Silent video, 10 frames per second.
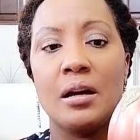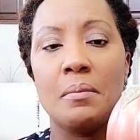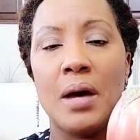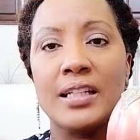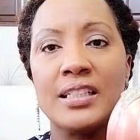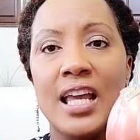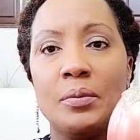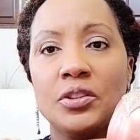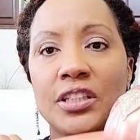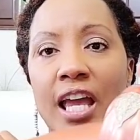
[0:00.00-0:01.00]
my
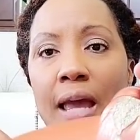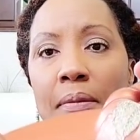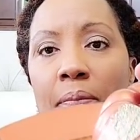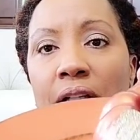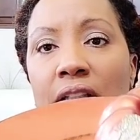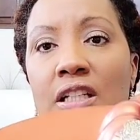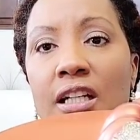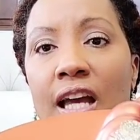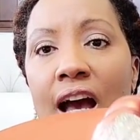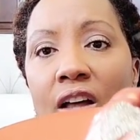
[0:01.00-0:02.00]
tablescape, but look
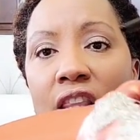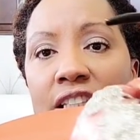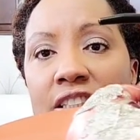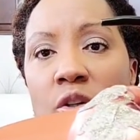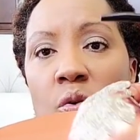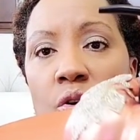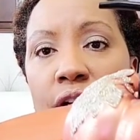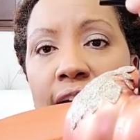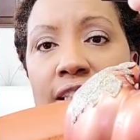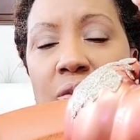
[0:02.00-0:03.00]
how this
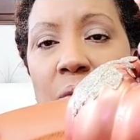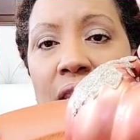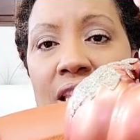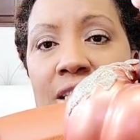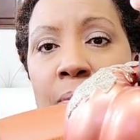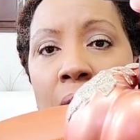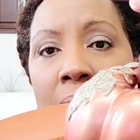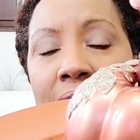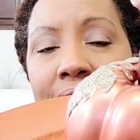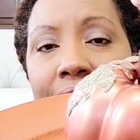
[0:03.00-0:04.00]
coordinates with this
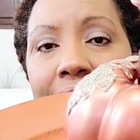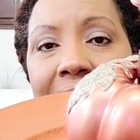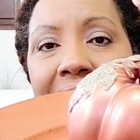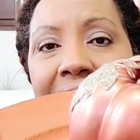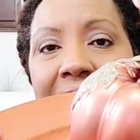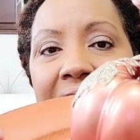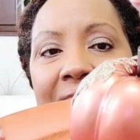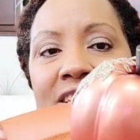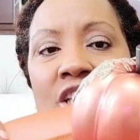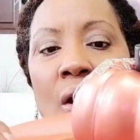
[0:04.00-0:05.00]
pumpkin.
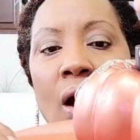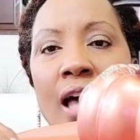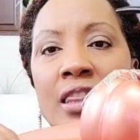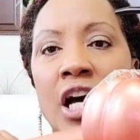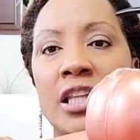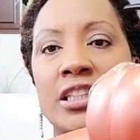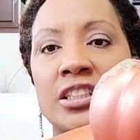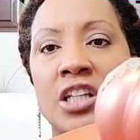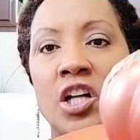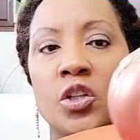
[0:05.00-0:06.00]
And so I thought this
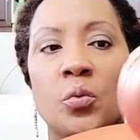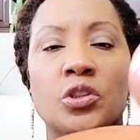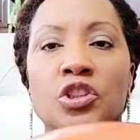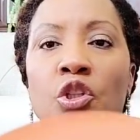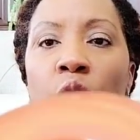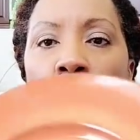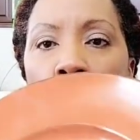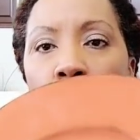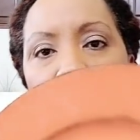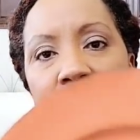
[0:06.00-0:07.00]
color was
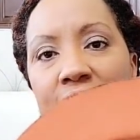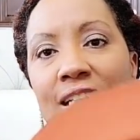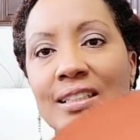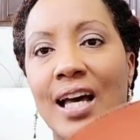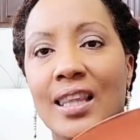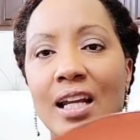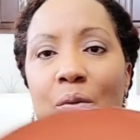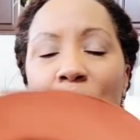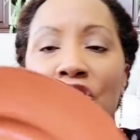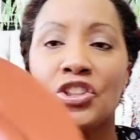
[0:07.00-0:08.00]
gorgeous. I thought it
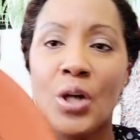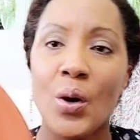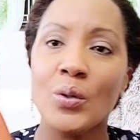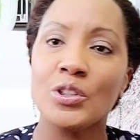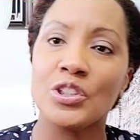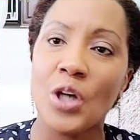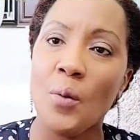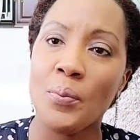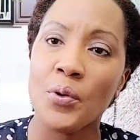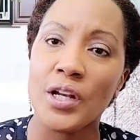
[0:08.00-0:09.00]
was so, so
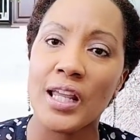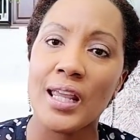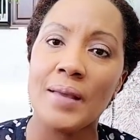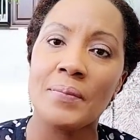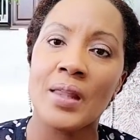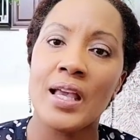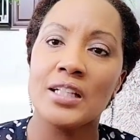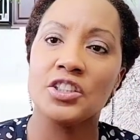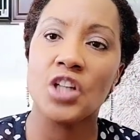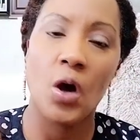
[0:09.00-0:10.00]
pretty.
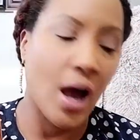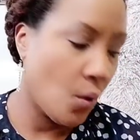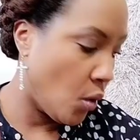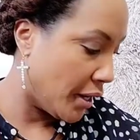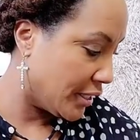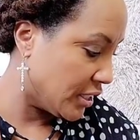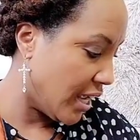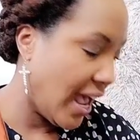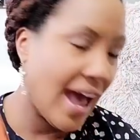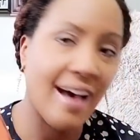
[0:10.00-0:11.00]
So I wanted to
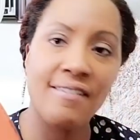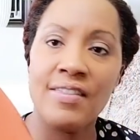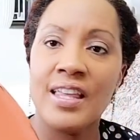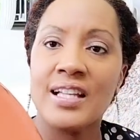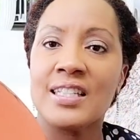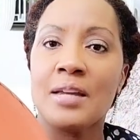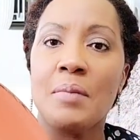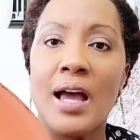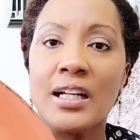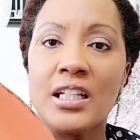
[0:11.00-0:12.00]
have this in
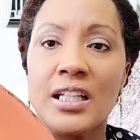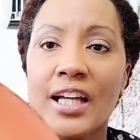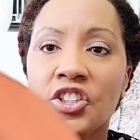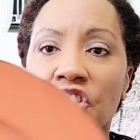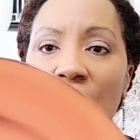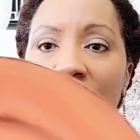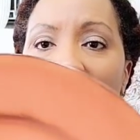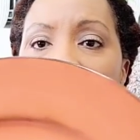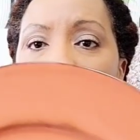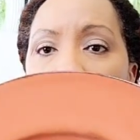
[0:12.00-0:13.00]
my collection because I
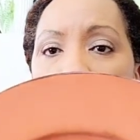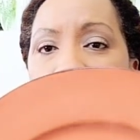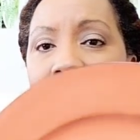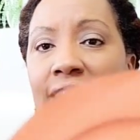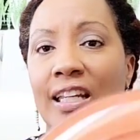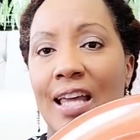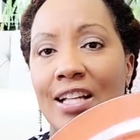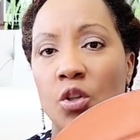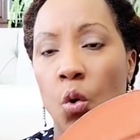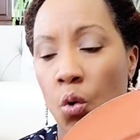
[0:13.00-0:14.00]
don't have any
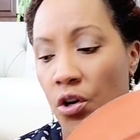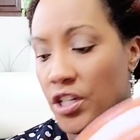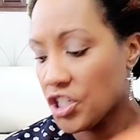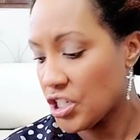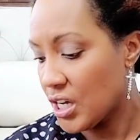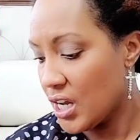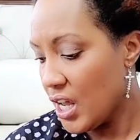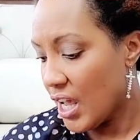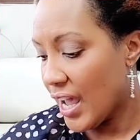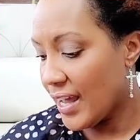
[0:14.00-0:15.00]
that's orange.
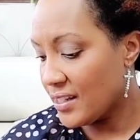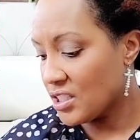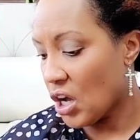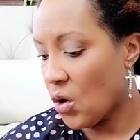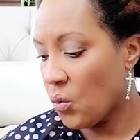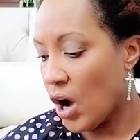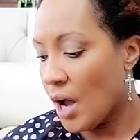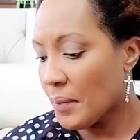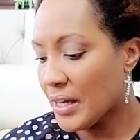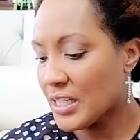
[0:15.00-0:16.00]
And so
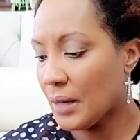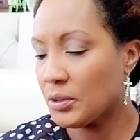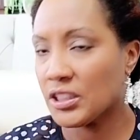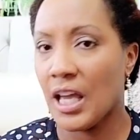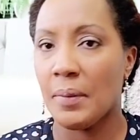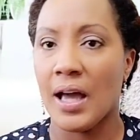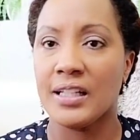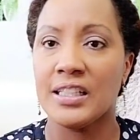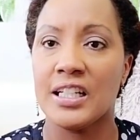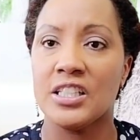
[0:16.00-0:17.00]
on my tablescape, I
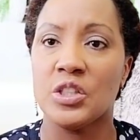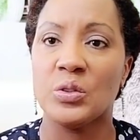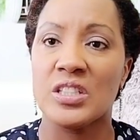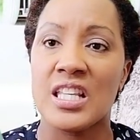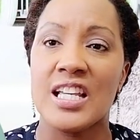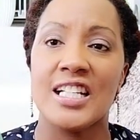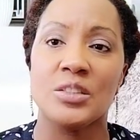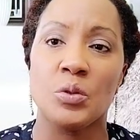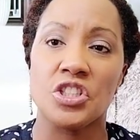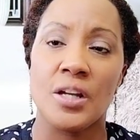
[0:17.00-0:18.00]
did use these,
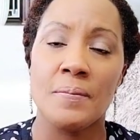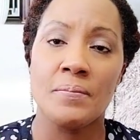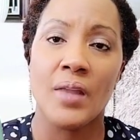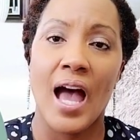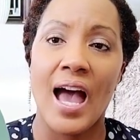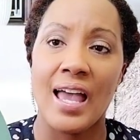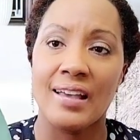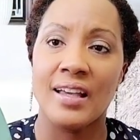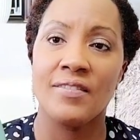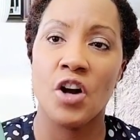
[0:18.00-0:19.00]
which I
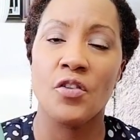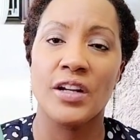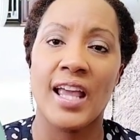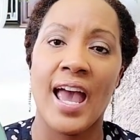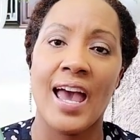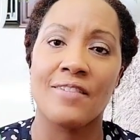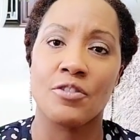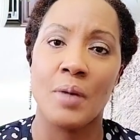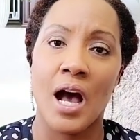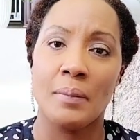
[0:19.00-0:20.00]
have already had
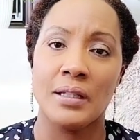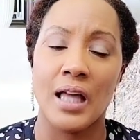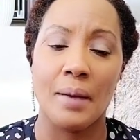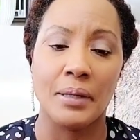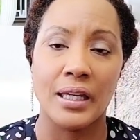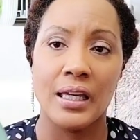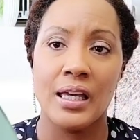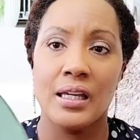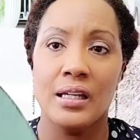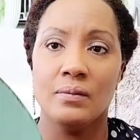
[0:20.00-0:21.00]
from Hobby Lobby.
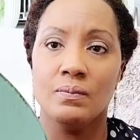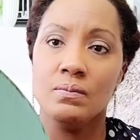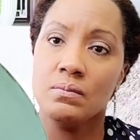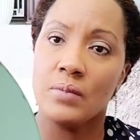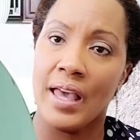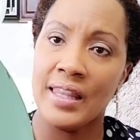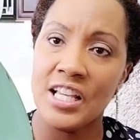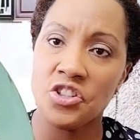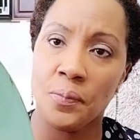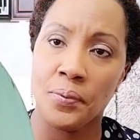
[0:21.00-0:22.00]
And
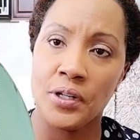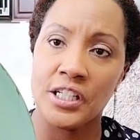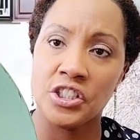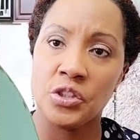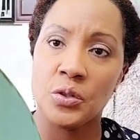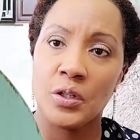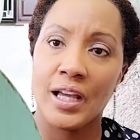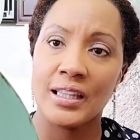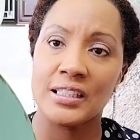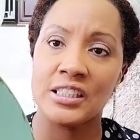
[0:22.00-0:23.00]
these are pretty too. They're
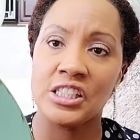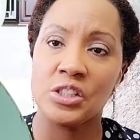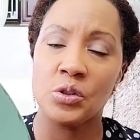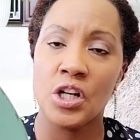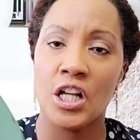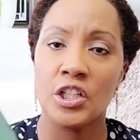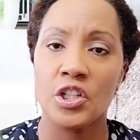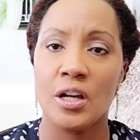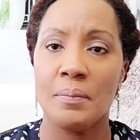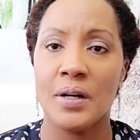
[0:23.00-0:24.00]
like this teal
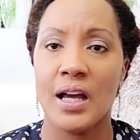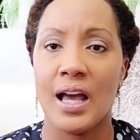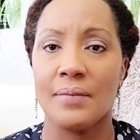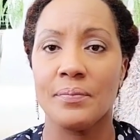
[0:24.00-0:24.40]
color, but